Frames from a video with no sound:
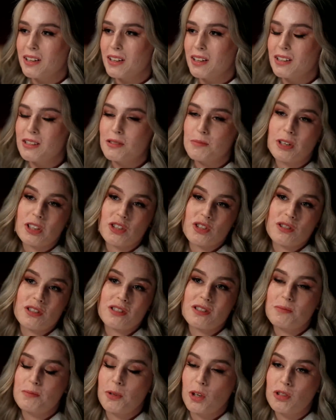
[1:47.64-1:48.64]
as much
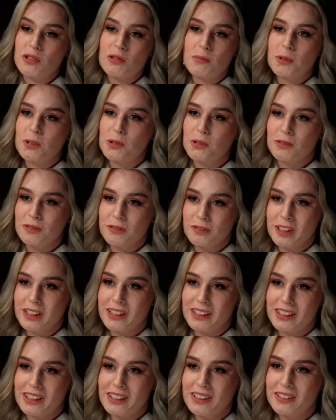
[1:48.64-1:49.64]
as possible,
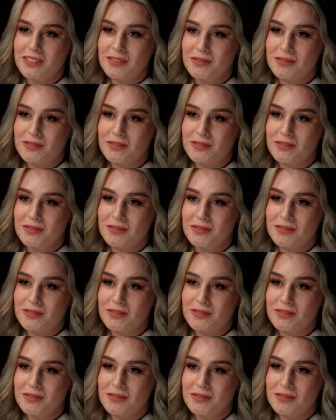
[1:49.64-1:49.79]
really.